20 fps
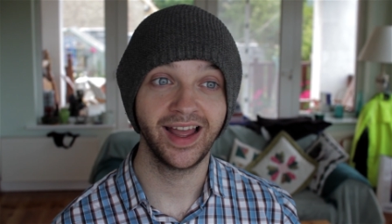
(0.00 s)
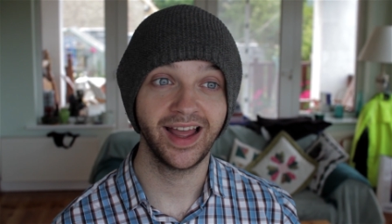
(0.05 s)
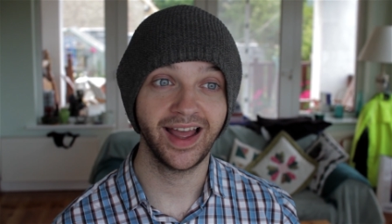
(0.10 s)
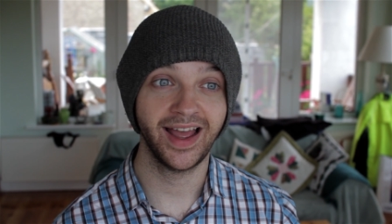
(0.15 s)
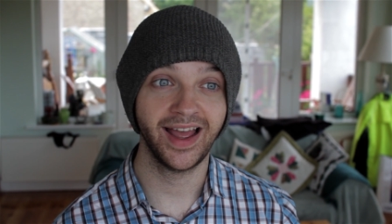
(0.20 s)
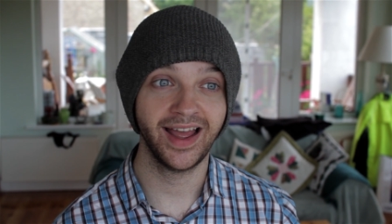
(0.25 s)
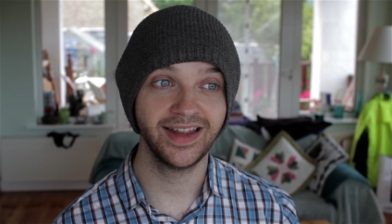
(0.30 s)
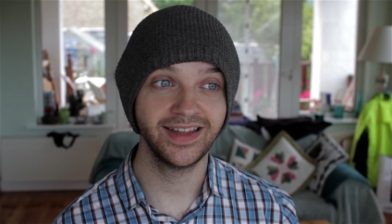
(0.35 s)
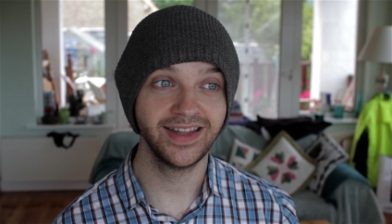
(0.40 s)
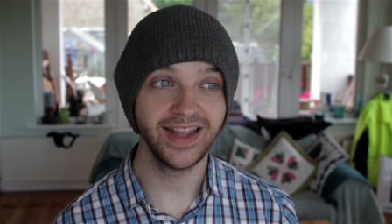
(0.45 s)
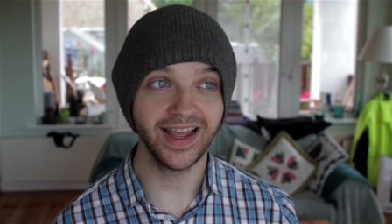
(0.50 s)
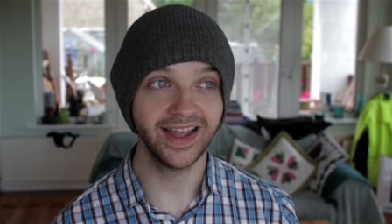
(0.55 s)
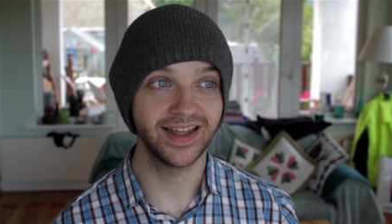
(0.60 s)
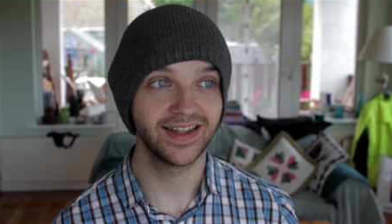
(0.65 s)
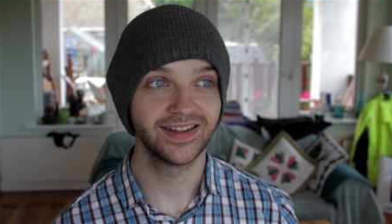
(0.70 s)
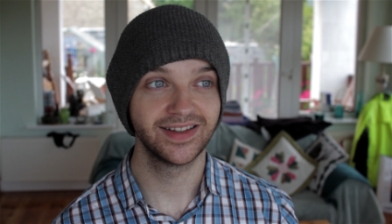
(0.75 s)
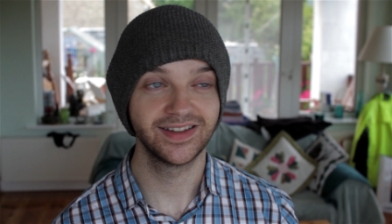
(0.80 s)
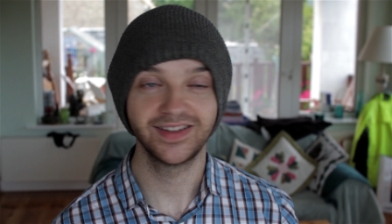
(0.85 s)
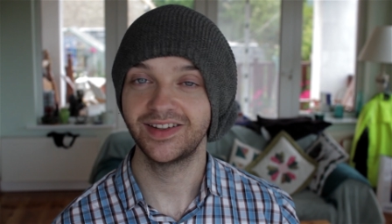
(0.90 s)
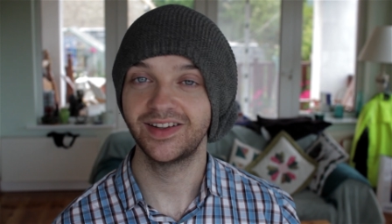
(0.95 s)
And yeah,
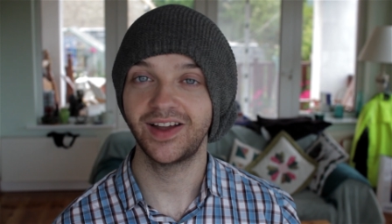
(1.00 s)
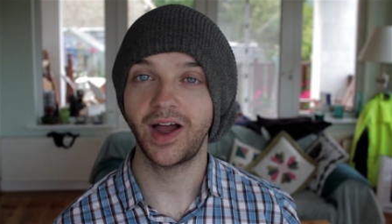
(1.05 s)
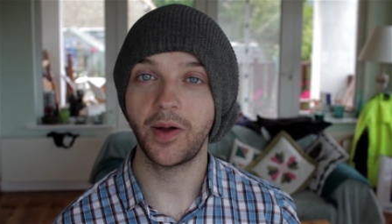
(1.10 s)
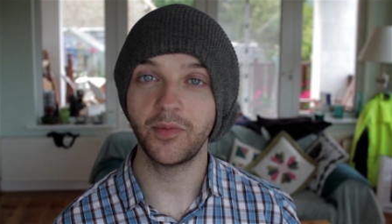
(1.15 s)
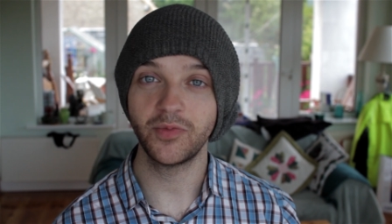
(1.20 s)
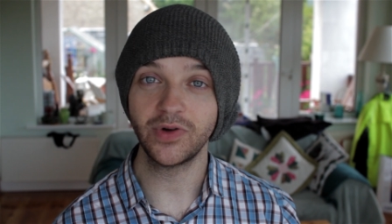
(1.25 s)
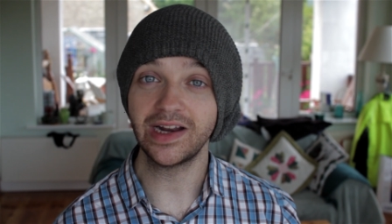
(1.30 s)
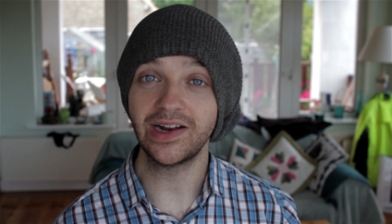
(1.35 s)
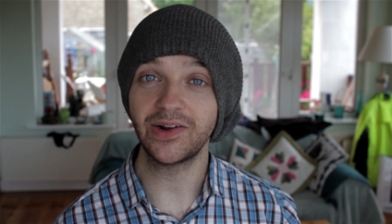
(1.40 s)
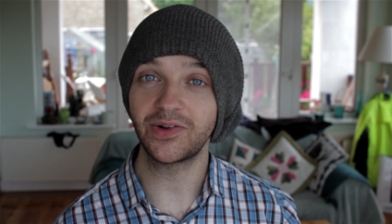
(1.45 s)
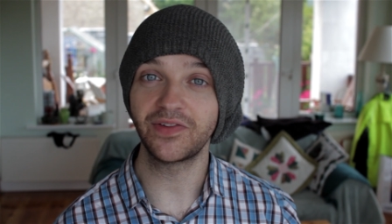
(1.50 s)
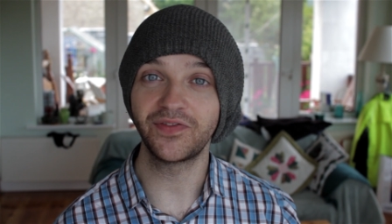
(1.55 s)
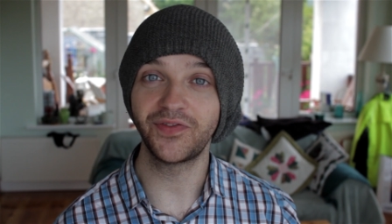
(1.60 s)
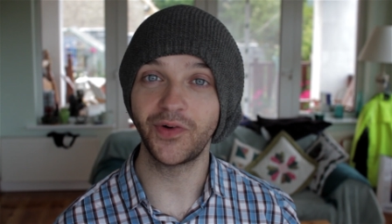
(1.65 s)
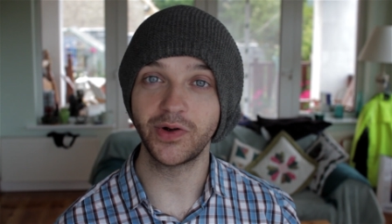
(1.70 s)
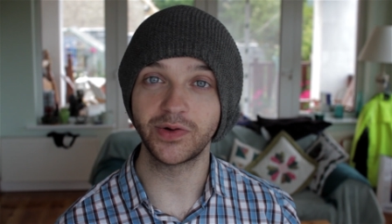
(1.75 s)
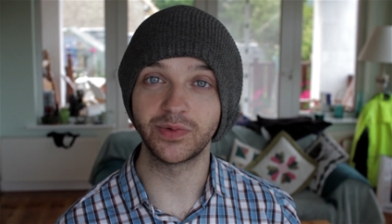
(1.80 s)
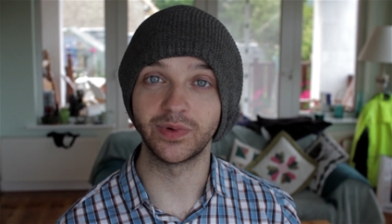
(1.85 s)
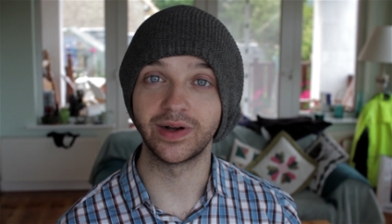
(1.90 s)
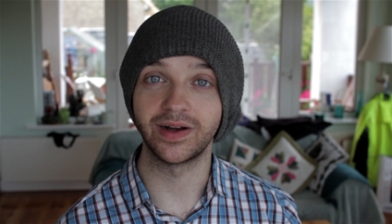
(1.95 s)
I'm really looking
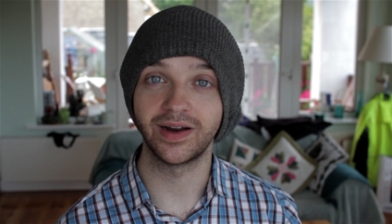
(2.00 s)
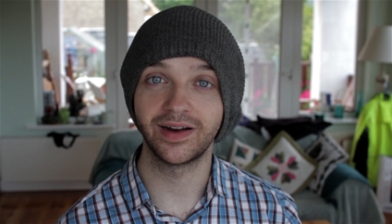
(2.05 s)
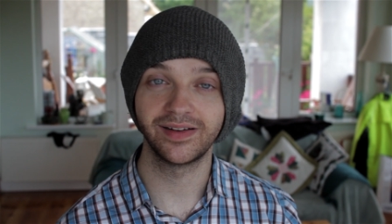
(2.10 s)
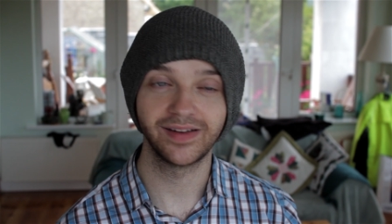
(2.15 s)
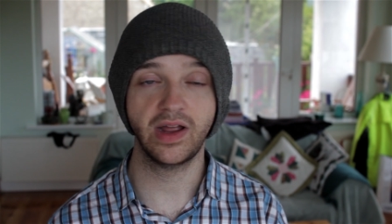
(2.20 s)
forward to it.